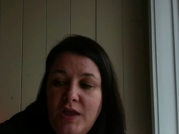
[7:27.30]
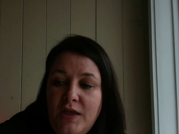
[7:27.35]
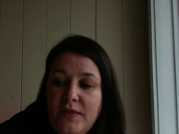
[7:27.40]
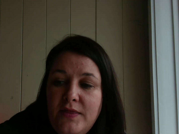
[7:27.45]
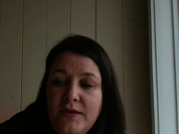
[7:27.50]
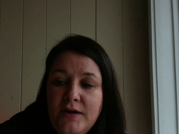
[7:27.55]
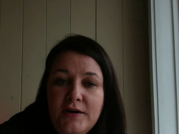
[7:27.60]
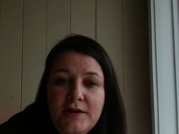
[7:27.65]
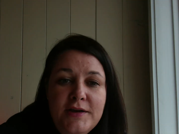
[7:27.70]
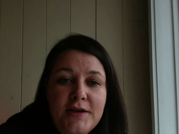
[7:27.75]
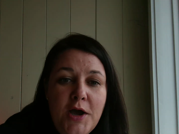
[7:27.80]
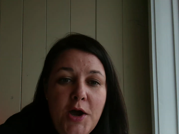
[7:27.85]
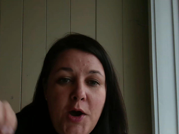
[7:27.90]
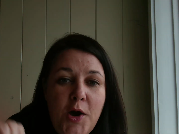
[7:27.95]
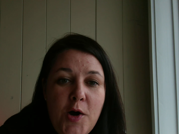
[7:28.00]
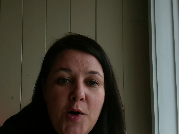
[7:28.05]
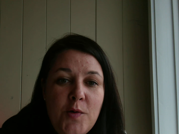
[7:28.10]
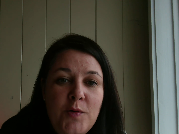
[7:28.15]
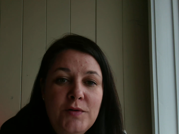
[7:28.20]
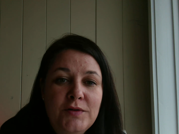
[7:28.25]
there you
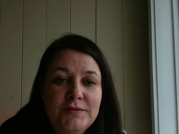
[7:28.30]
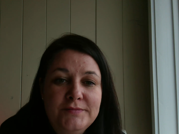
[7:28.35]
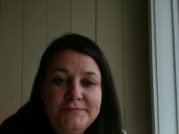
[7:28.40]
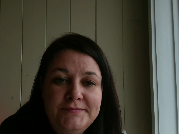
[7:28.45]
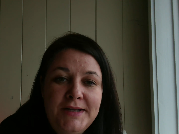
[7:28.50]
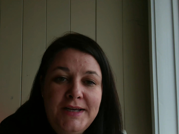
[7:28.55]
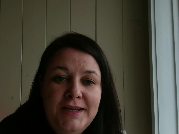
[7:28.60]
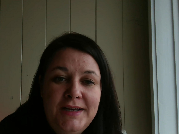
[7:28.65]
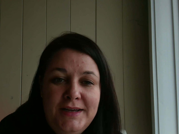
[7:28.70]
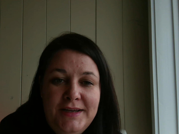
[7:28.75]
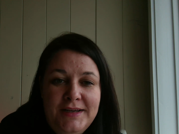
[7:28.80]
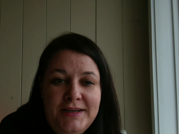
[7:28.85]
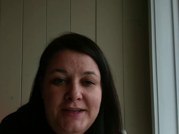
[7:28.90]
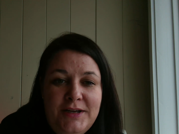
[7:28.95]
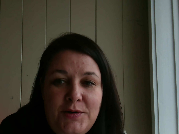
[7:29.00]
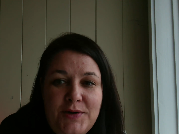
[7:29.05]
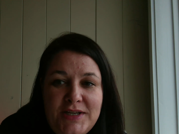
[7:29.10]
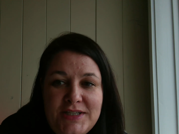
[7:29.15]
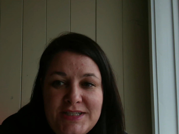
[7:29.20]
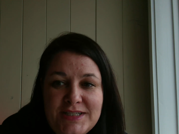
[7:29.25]
go.
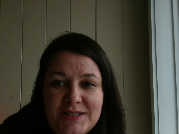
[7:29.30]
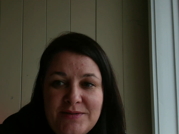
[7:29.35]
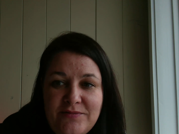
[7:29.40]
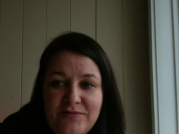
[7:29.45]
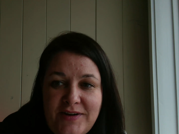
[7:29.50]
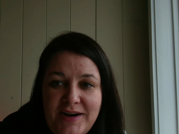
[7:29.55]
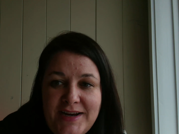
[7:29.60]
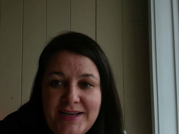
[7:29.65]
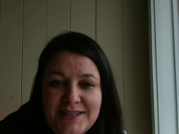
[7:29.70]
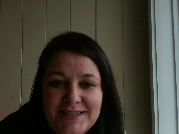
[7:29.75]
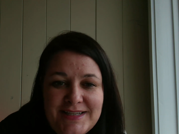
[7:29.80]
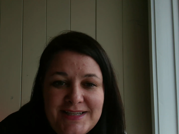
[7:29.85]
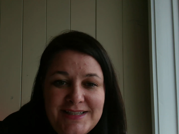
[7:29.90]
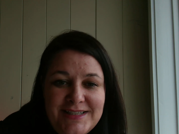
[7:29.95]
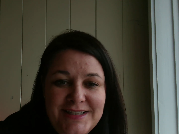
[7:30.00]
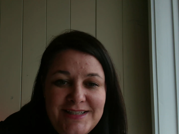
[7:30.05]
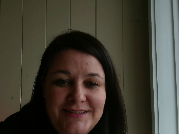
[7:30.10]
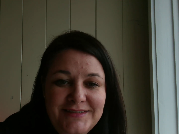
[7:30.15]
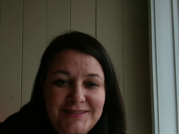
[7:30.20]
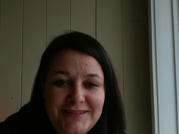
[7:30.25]
Go get you some
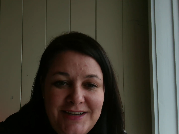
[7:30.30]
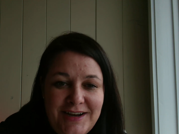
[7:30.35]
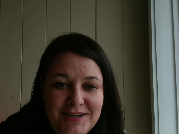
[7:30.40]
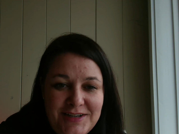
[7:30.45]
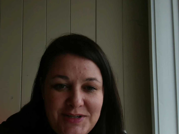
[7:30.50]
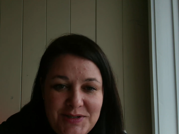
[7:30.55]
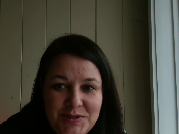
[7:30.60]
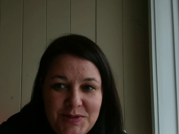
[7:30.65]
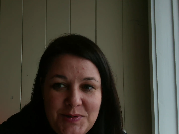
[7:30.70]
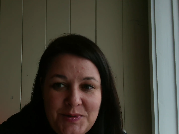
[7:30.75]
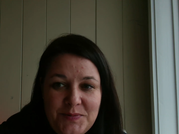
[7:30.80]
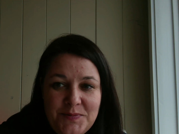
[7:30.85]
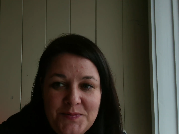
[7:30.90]
frankincense. Talk to you soon.